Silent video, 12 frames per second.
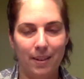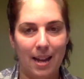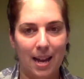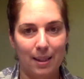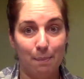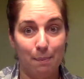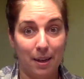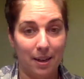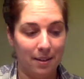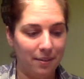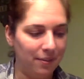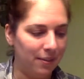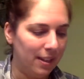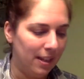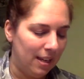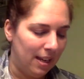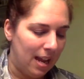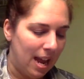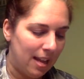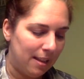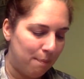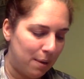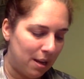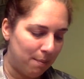And
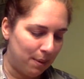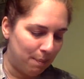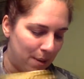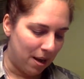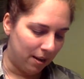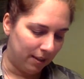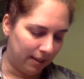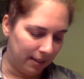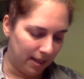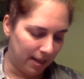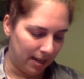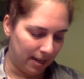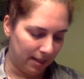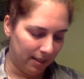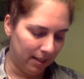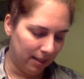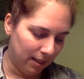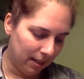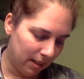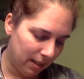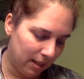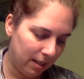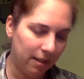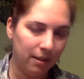the bottom of the box says
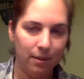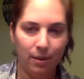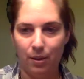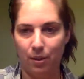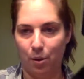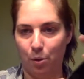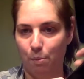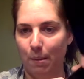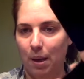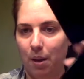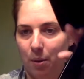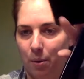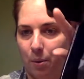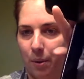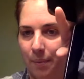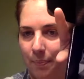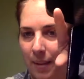so below.